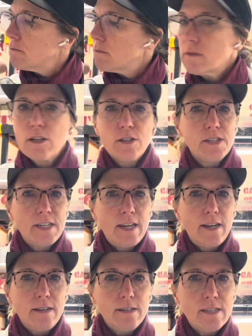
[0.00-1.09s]
little
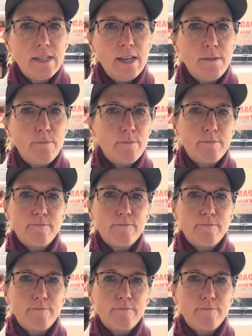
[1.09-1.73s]
seed